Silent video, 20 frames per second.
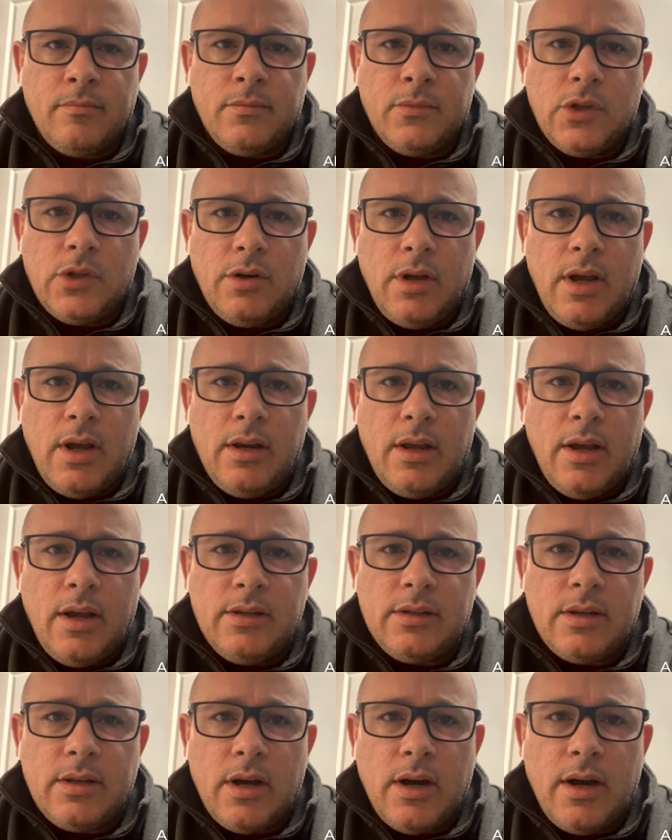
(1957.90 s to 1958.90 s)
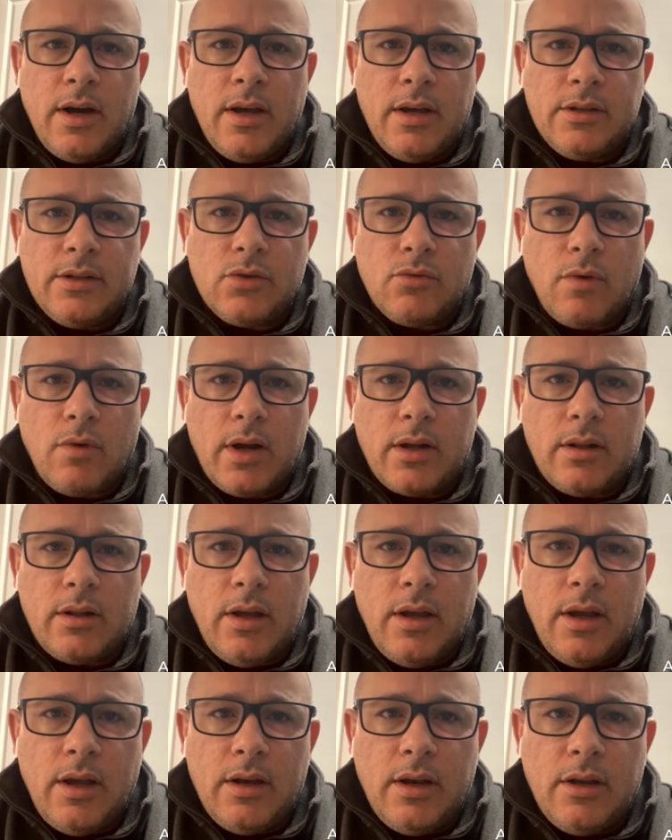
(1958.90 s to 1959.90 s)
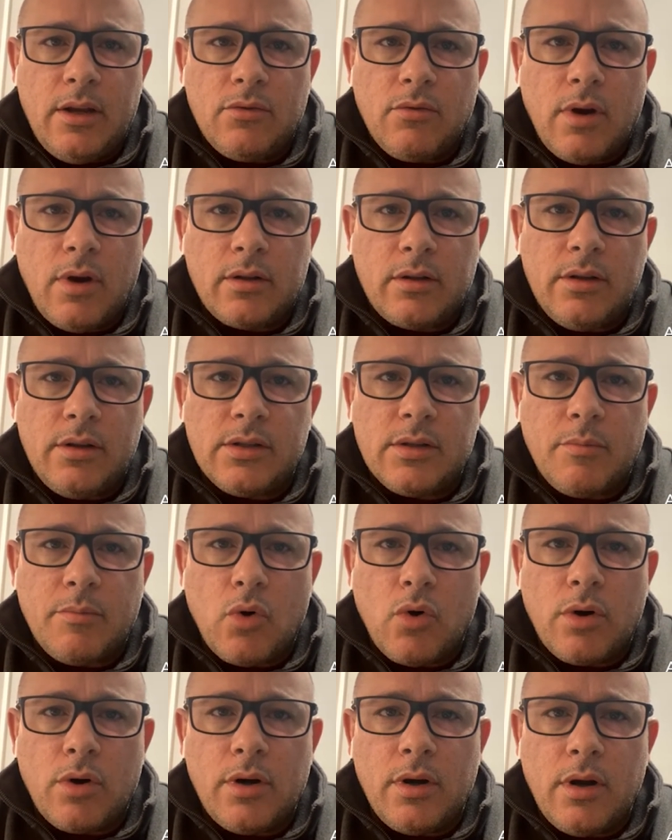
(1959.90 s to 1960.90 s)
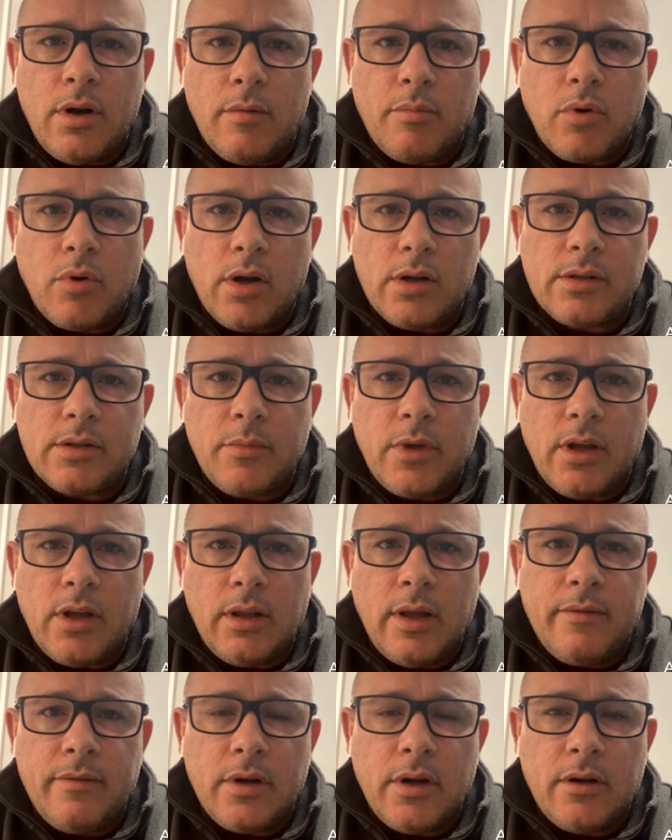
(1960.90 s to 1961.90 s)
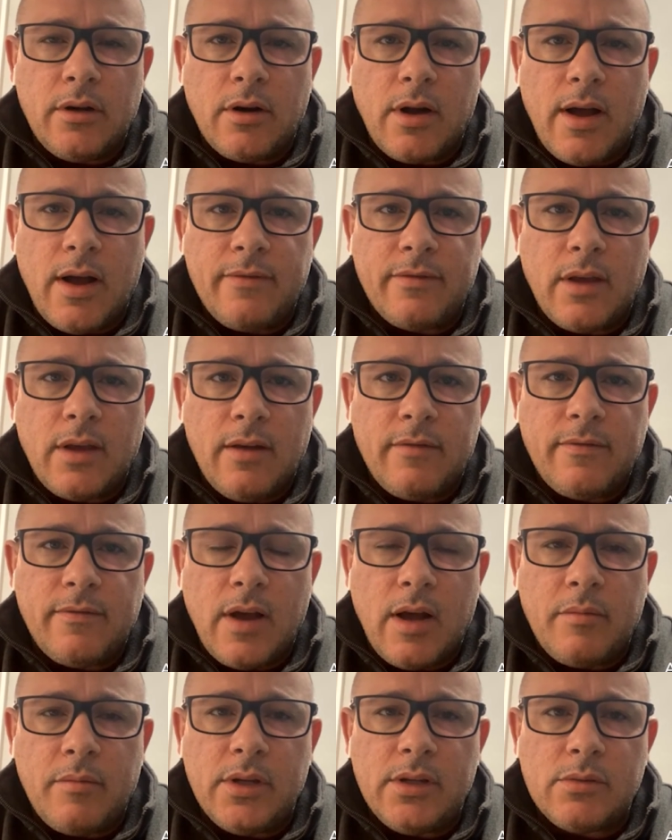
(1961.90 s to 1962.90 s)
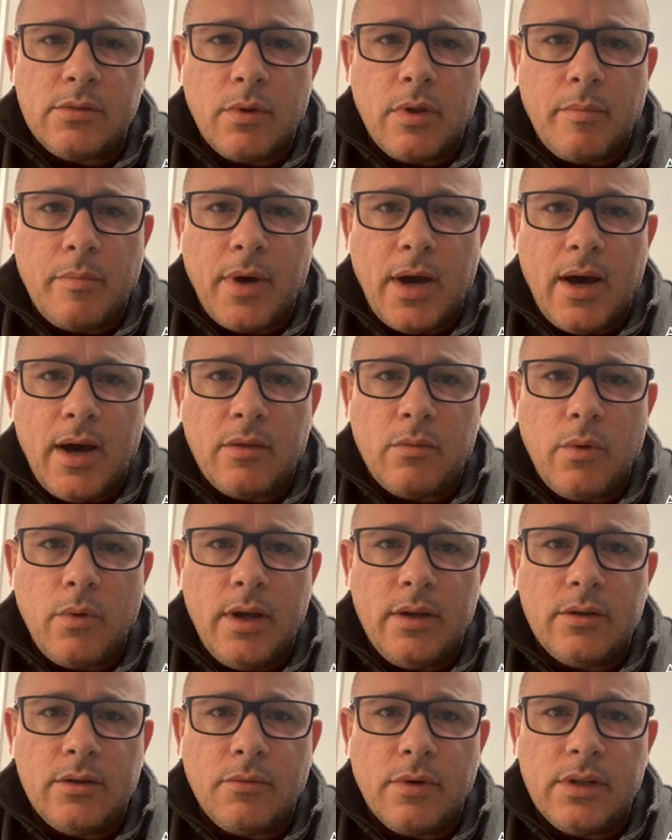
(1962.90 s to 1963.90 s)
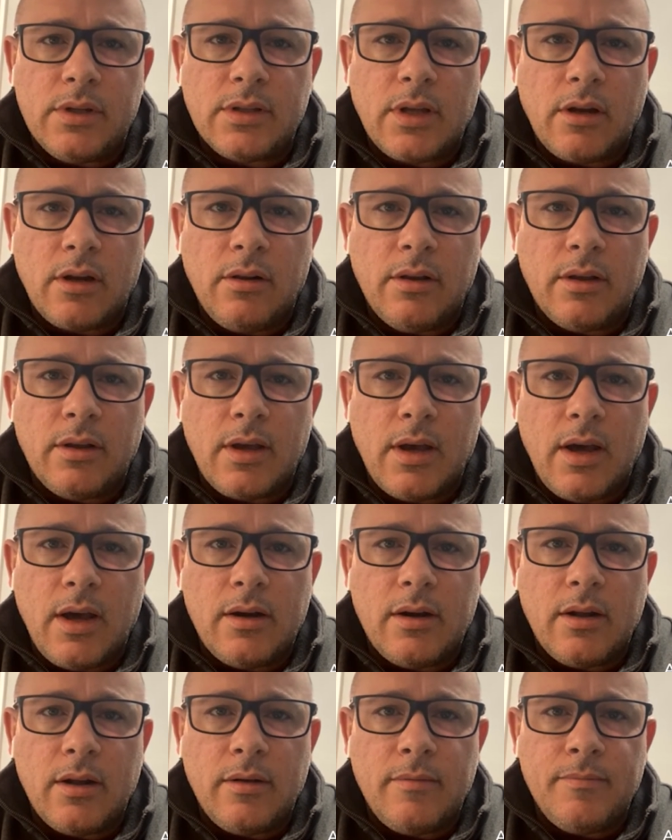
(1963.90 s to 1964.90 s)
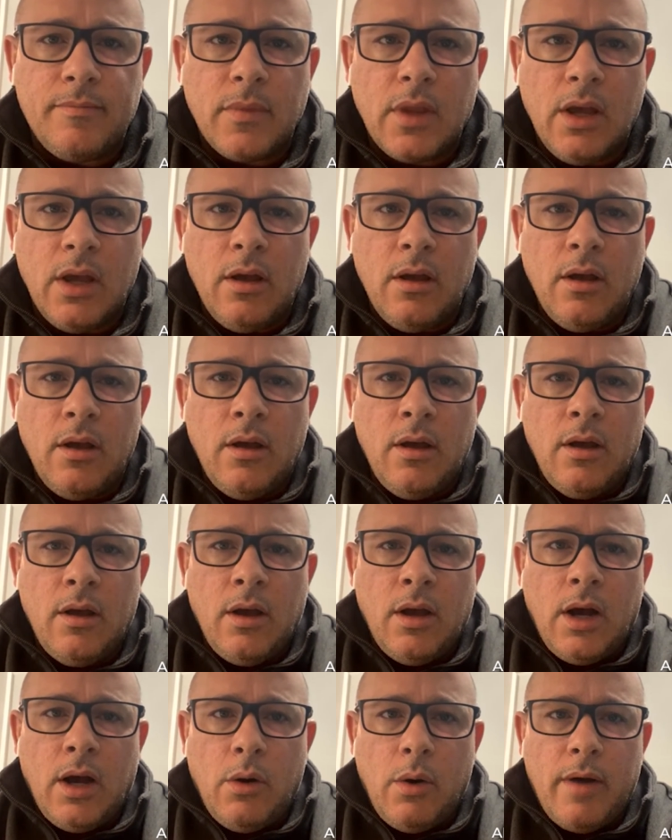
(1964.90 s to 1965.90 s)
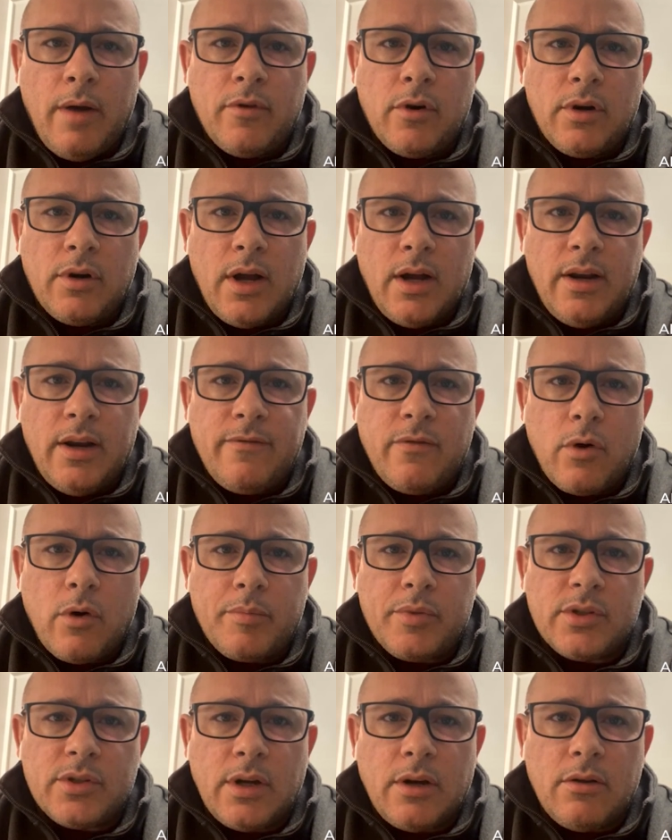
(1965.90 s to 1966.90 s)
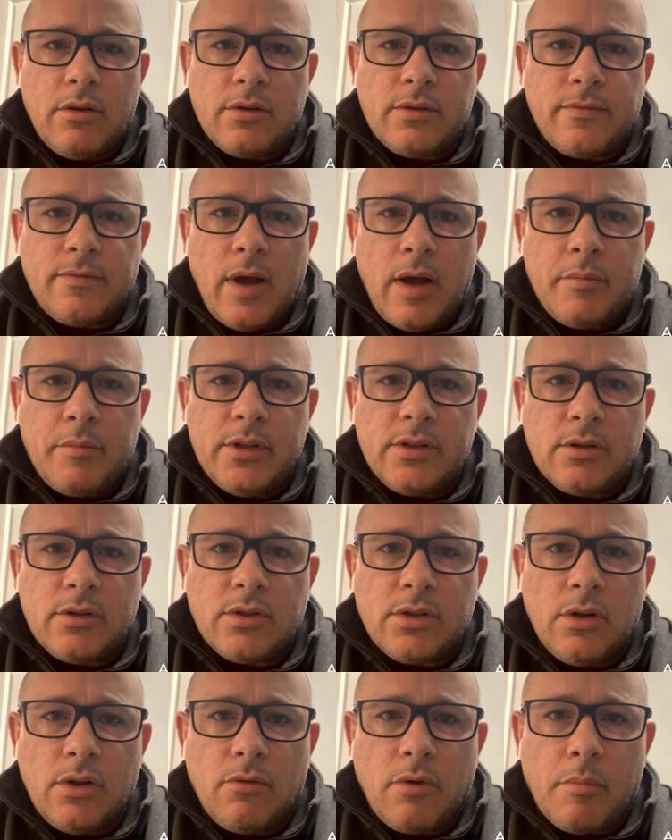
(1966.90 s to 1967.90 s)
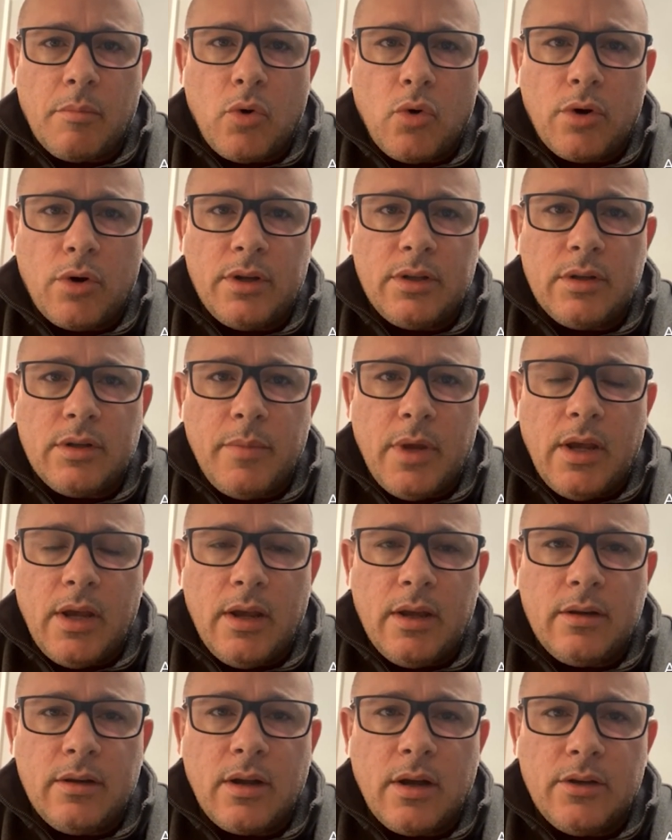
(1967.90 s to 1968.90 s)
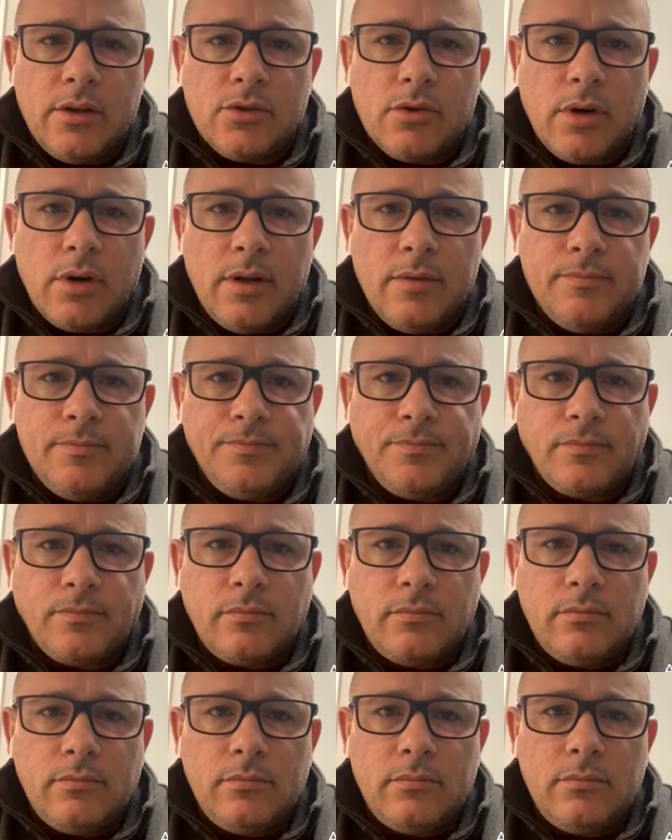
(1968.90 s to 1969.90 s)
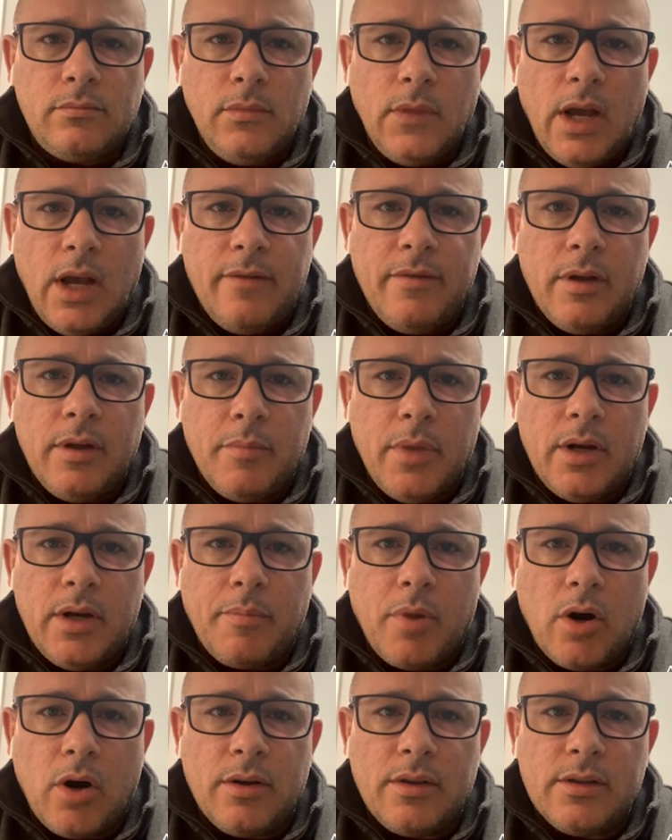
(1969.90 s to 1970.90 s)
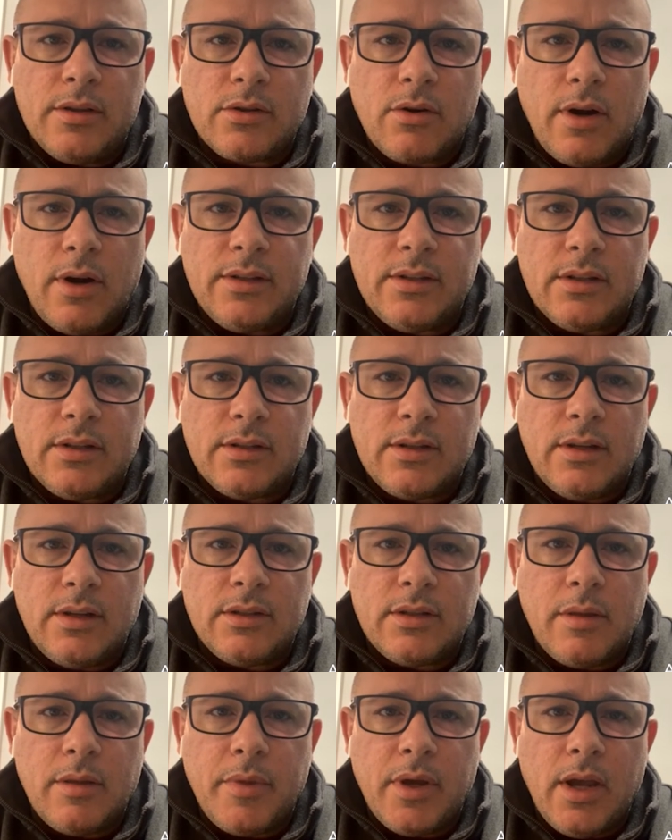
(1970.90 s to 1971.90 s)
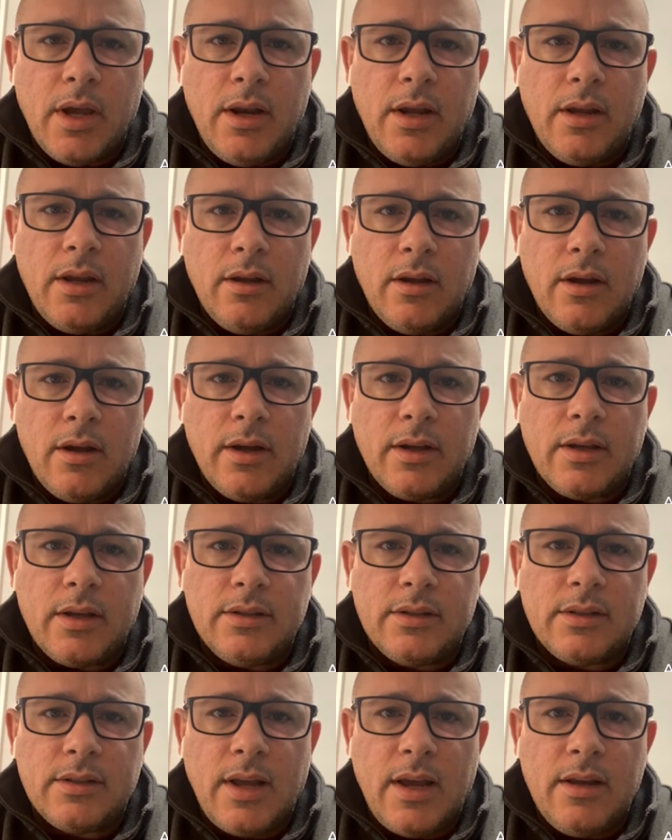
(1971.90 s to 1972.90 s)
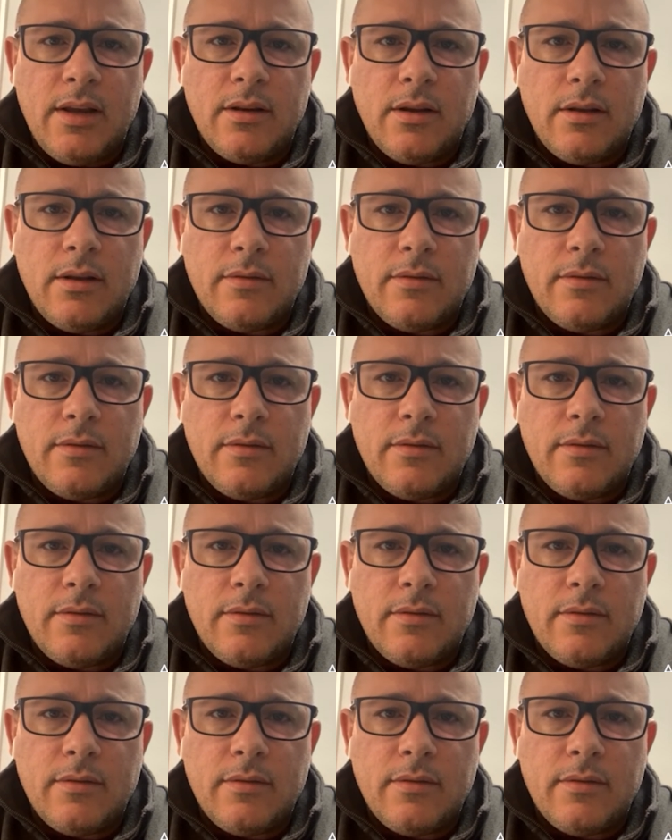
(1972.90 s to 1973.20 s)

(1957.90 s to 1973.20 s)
To date, ACI has directly and indirectly supported approximately 1,100 Afghan families with a pathway to resettle in Canada. However, 94% of those families are still reporting to be in country. Having been a part of this crisis since the beginning, I can state